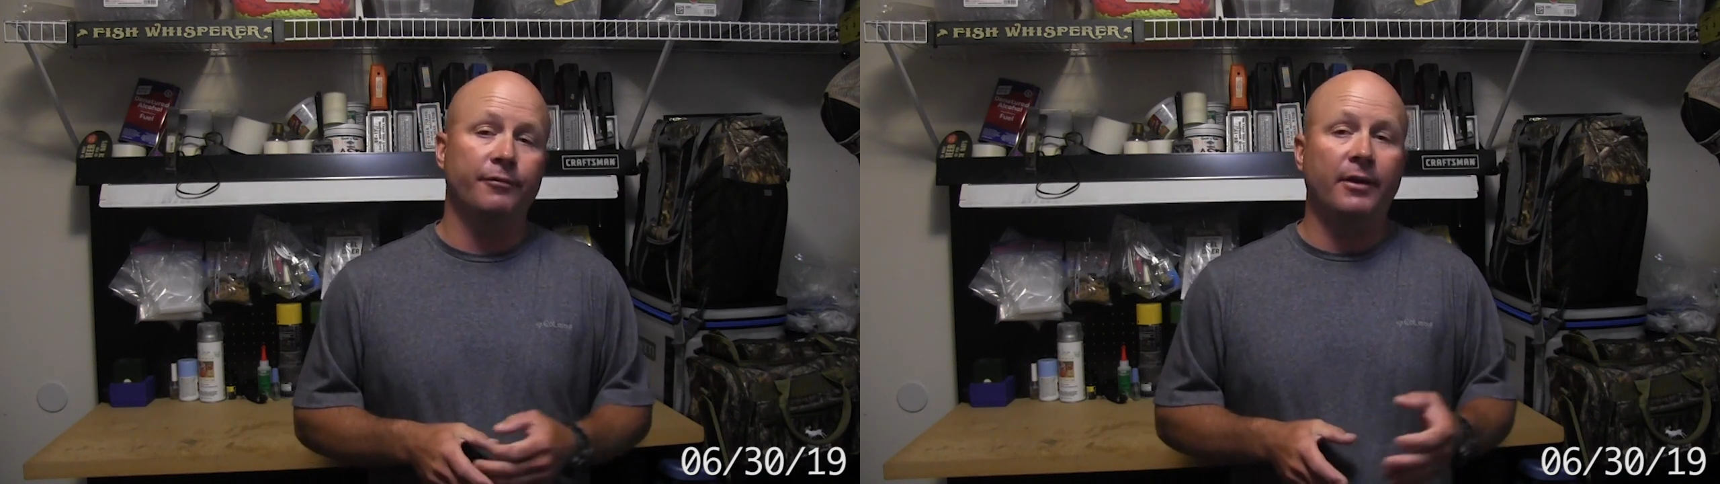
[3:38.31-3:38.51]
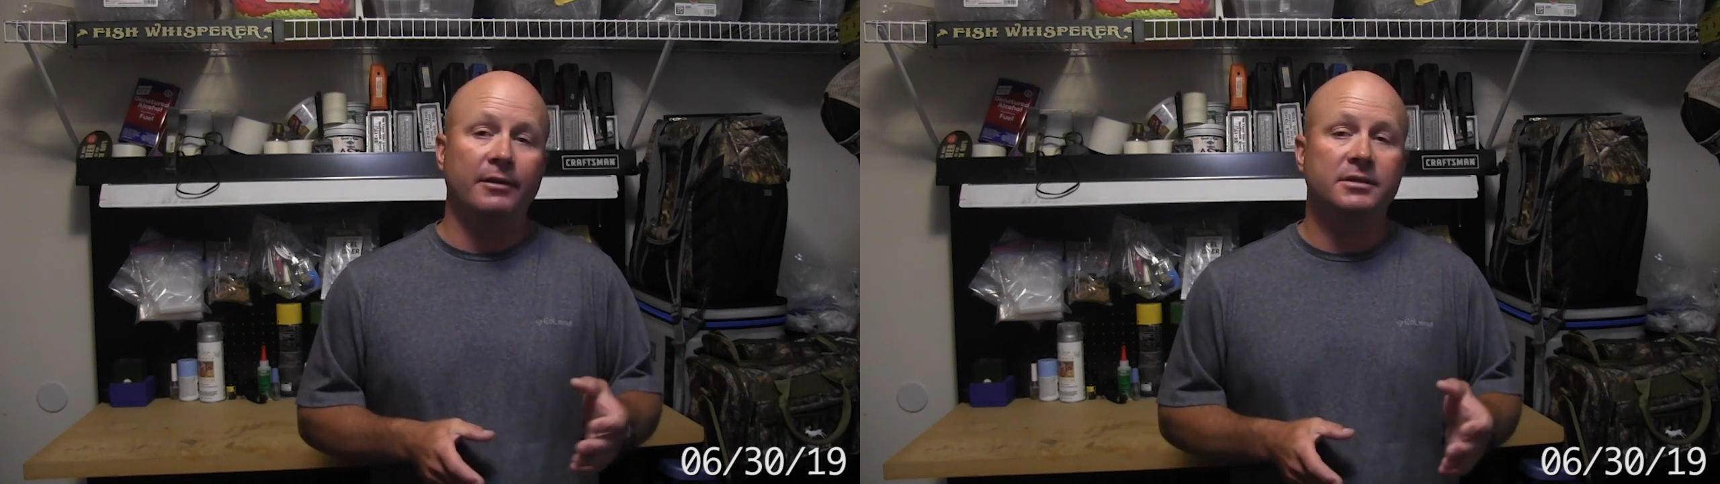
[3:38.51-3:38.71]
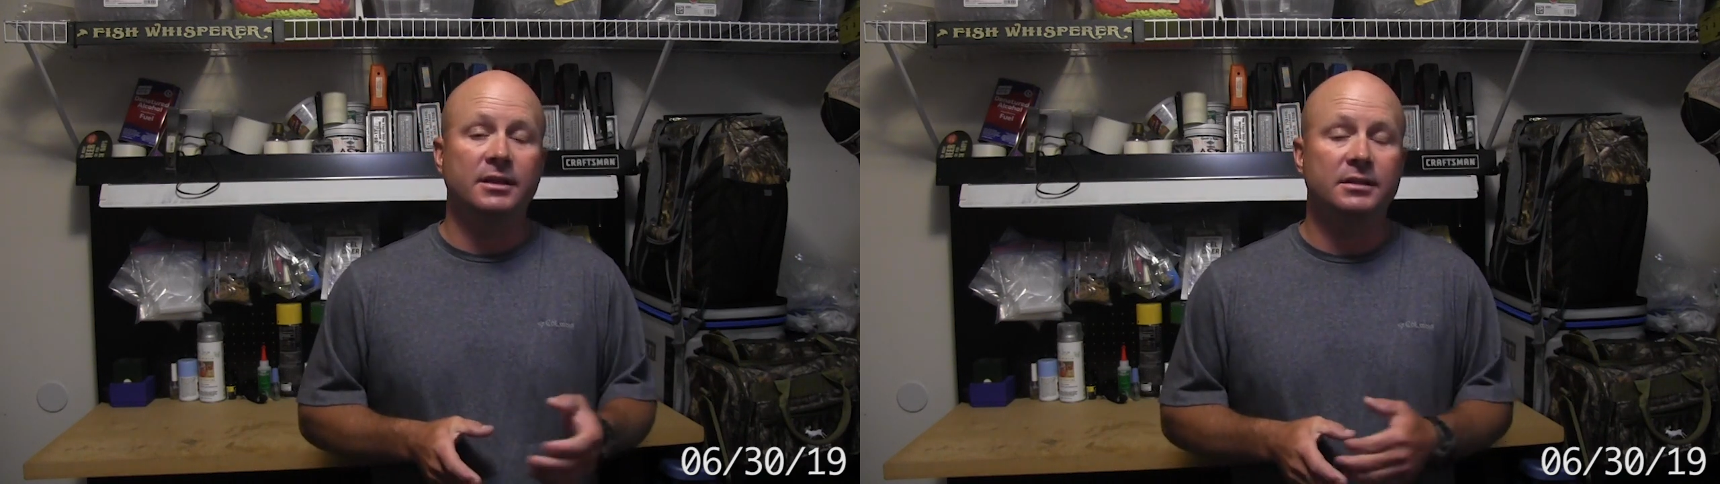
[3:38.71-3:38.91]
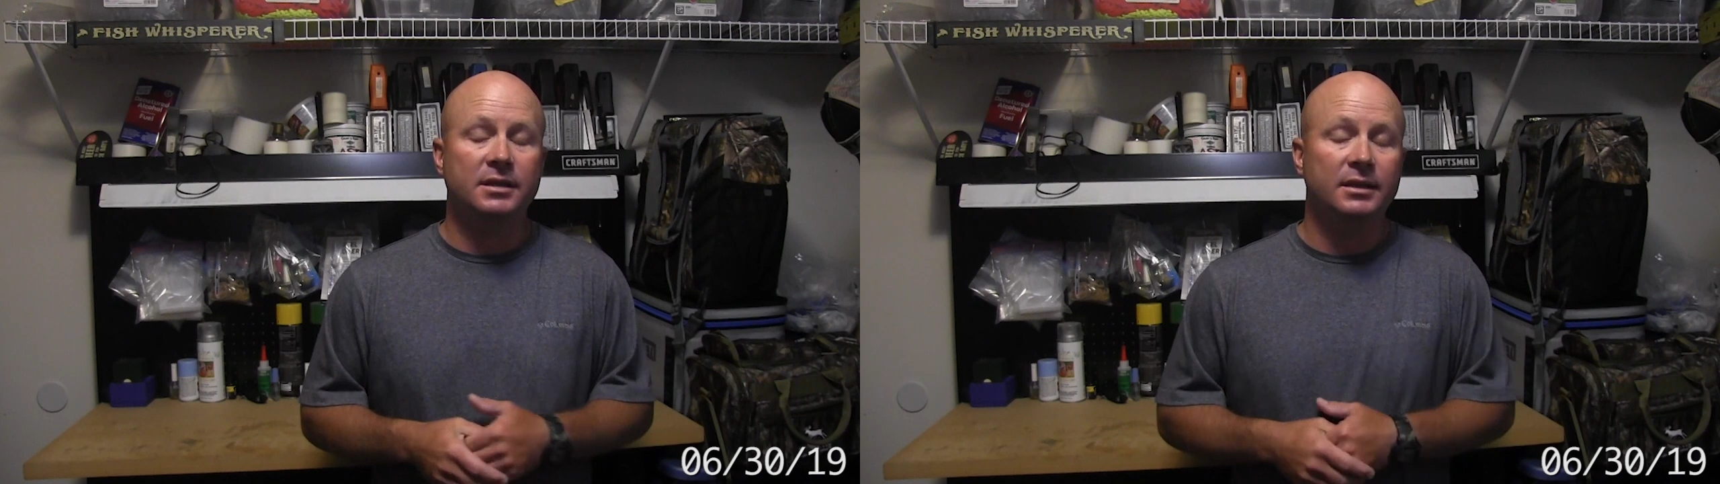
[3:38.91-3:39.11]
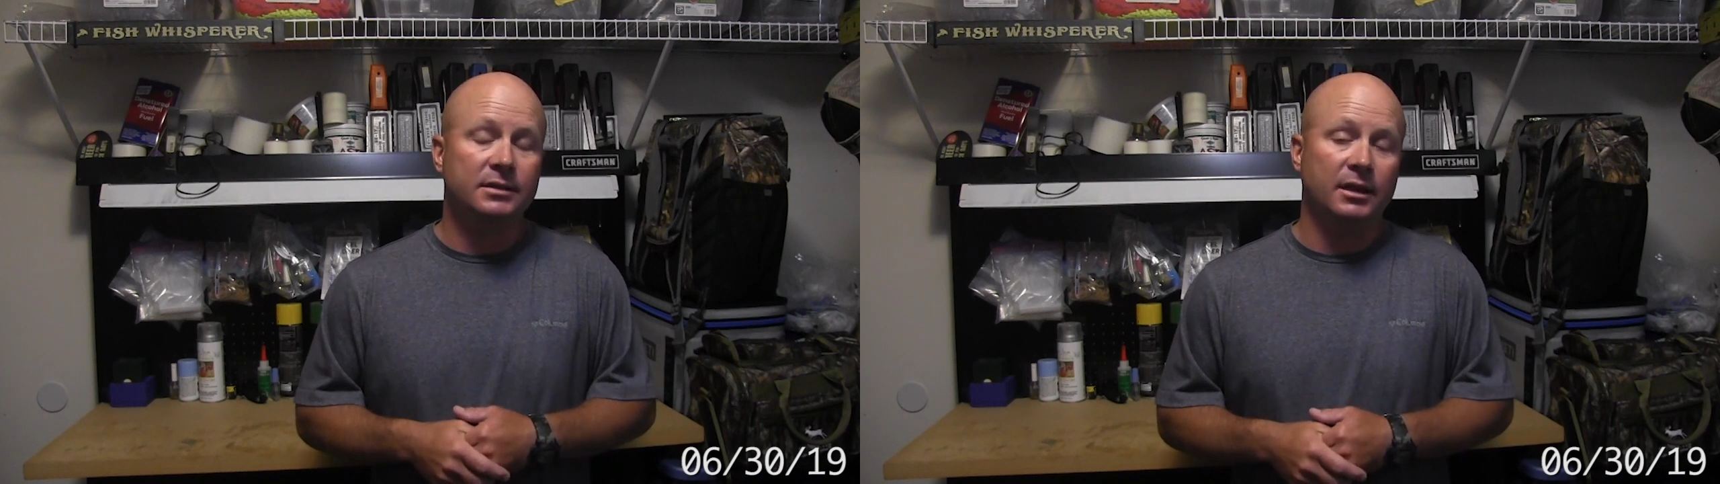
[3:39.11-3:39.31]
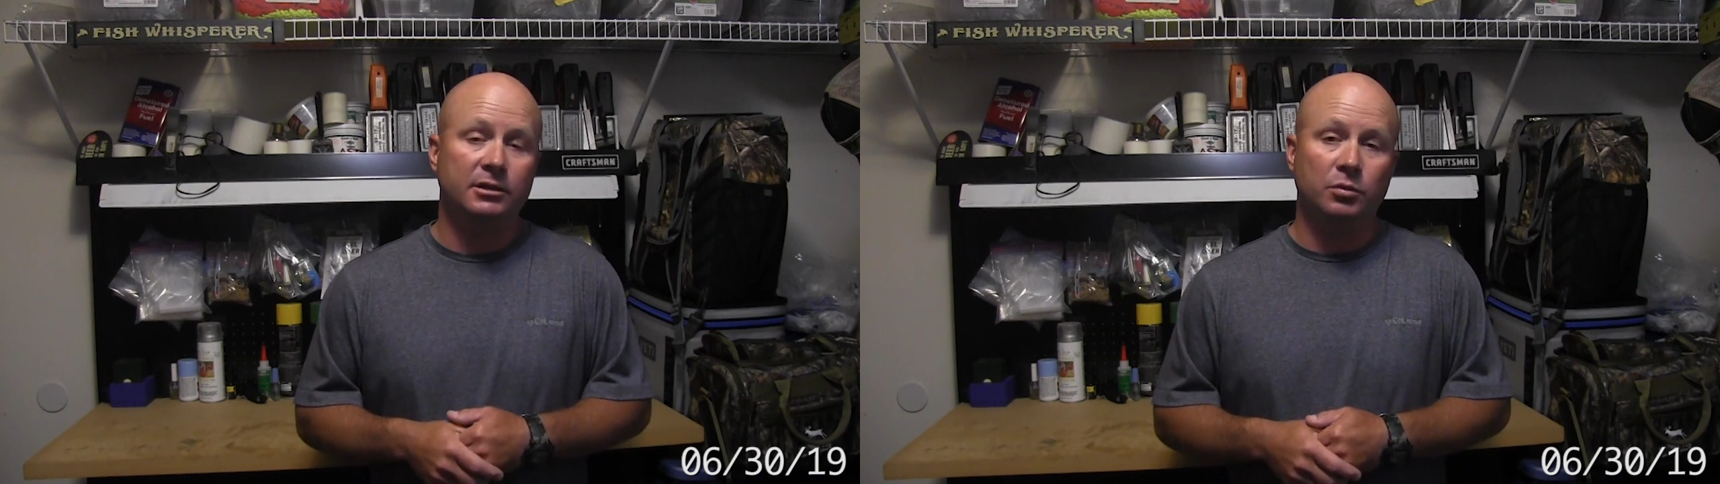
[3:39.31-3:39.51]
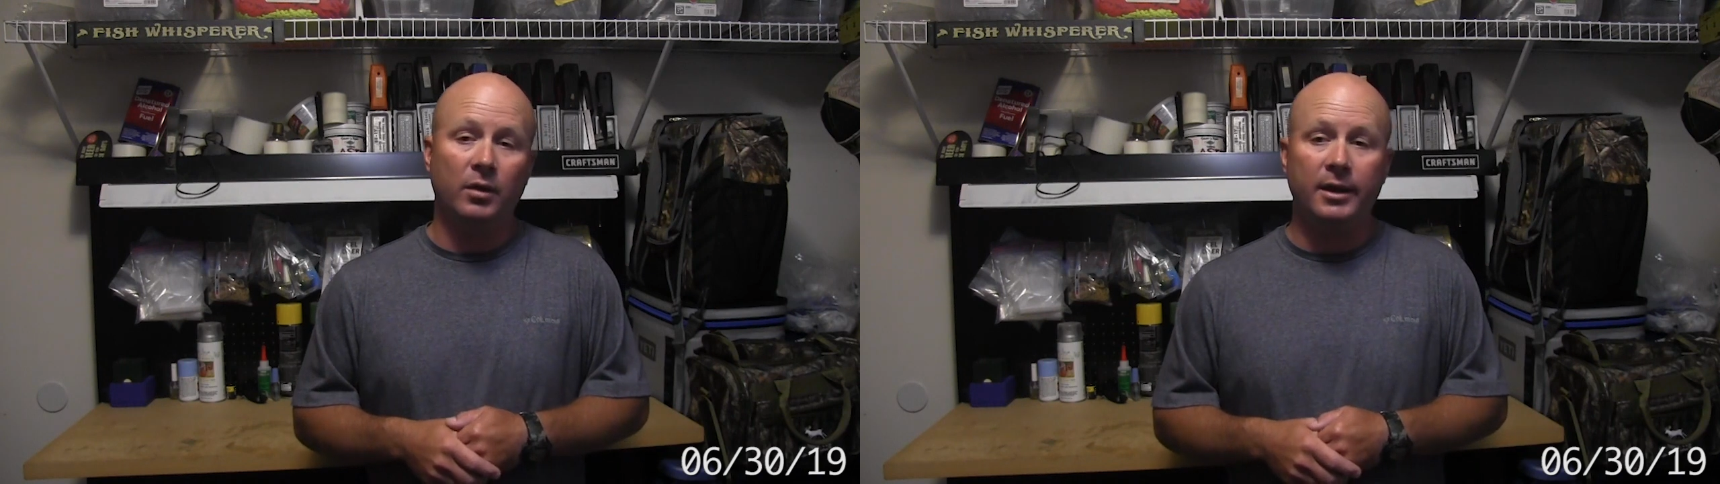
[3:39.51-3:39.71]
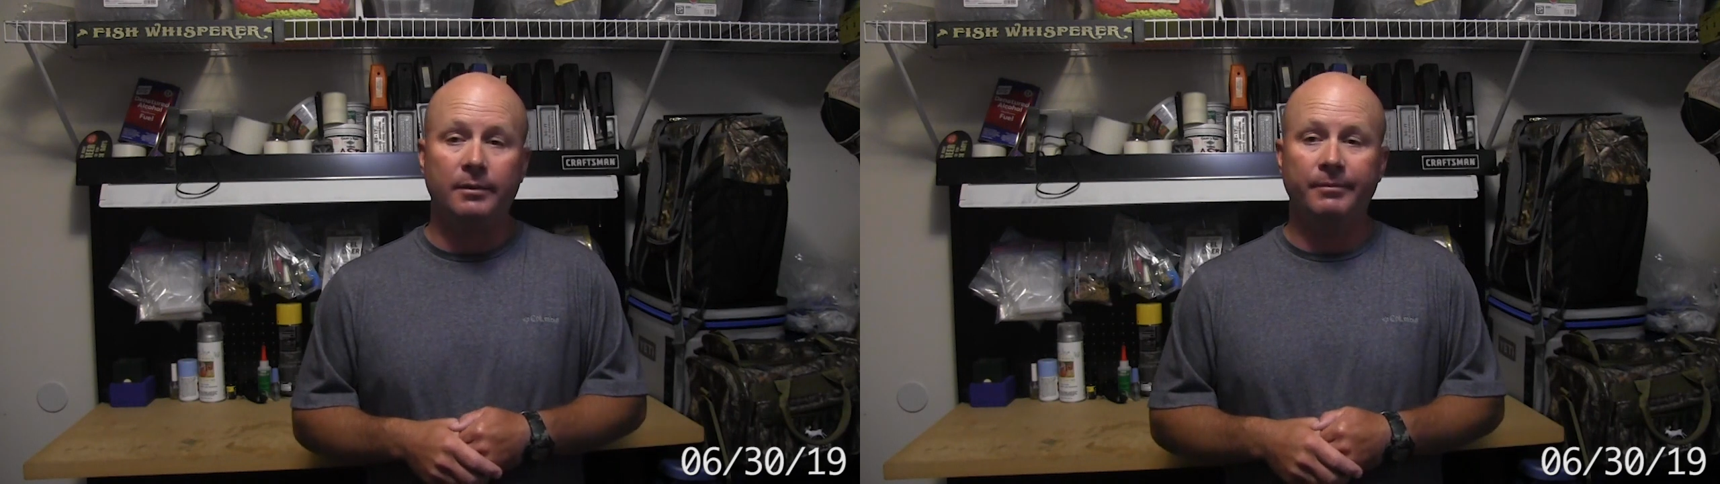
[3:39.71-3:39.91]
5/16 ounce
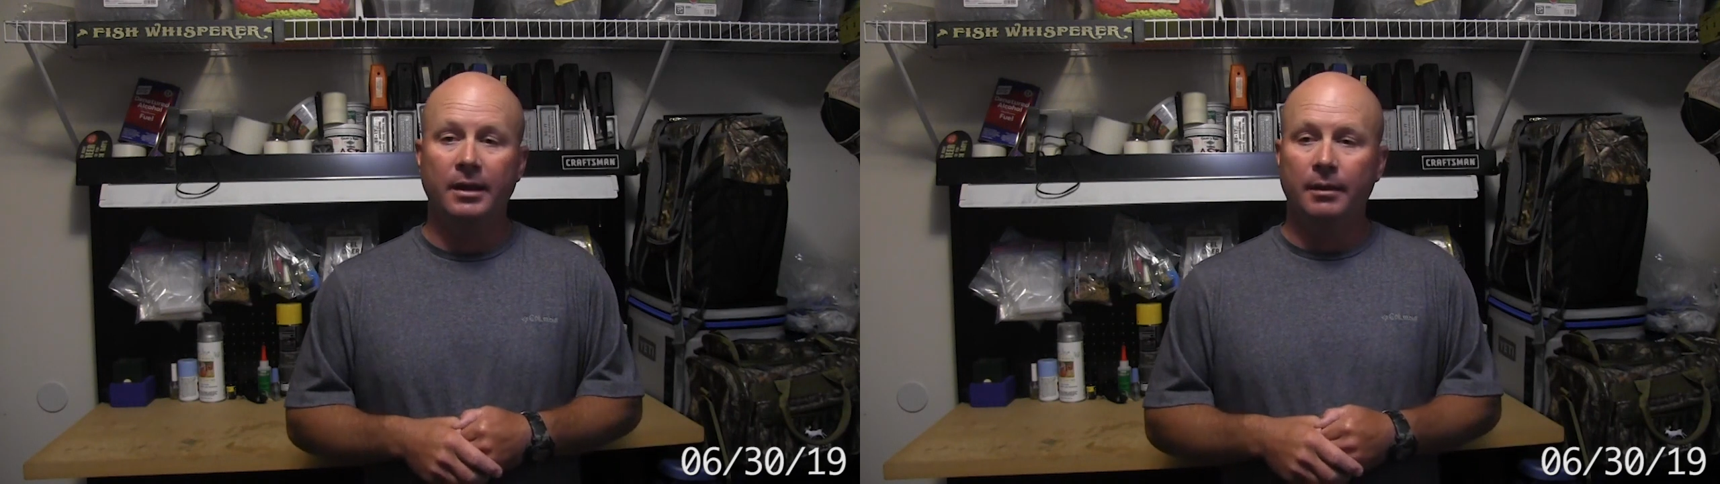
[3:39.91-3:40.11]
weight,